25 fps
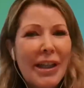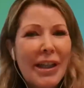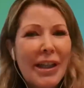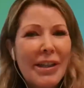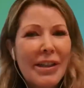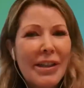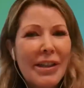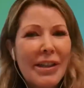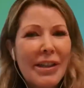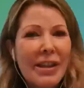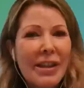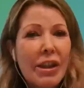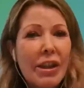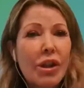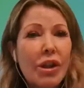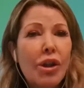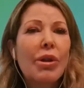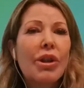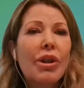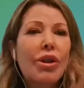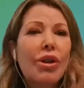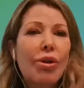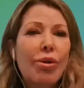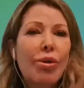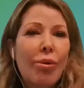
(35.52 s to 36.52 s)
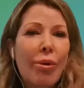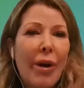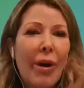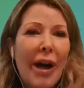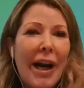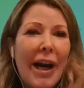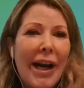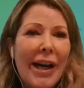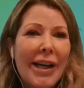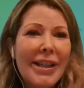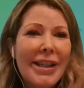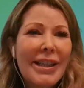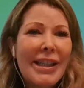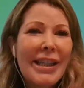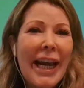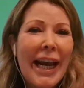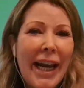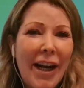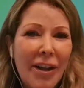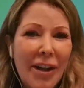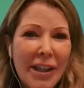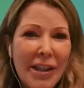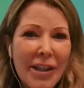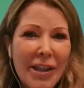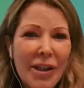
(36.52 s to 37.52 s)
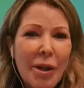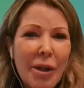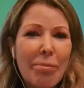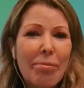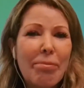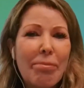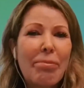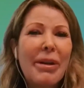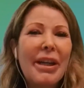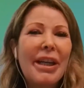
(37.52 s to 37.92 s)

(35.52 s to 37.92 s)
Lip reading: this to attract talent,